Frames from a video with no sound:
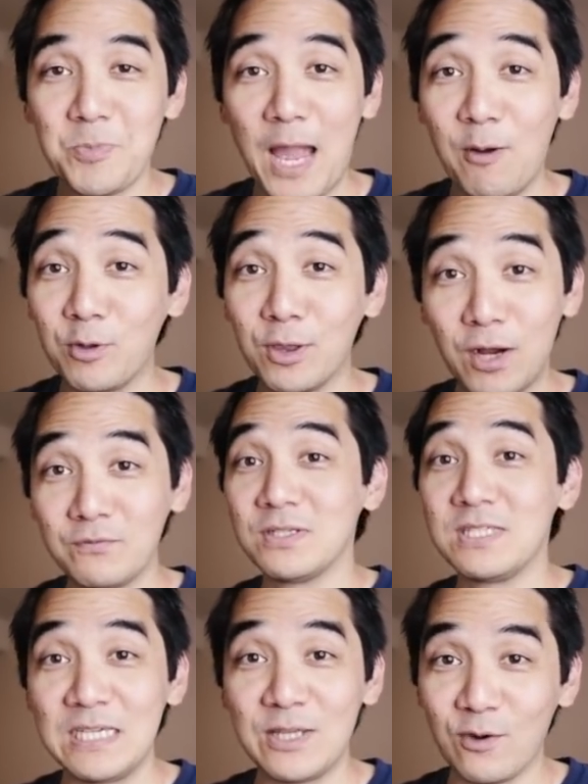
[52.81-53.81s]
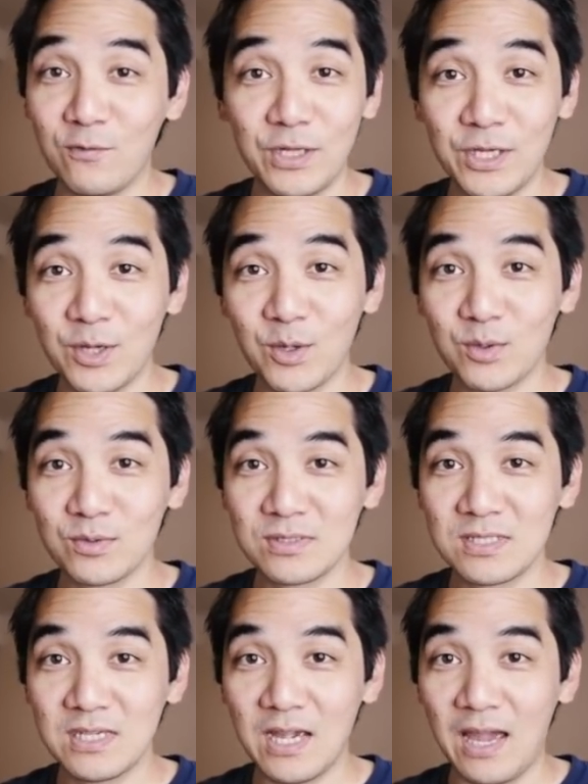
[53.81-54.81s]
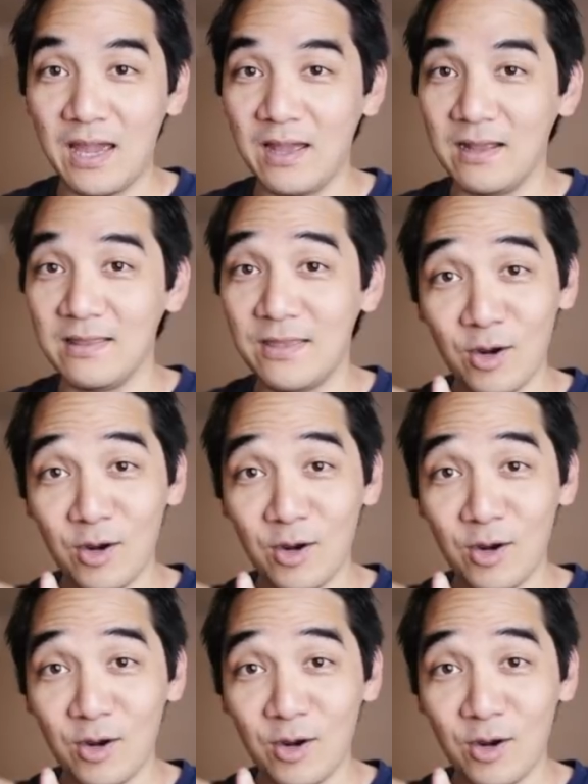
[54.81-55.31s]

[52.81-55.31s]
I would love to see their videos and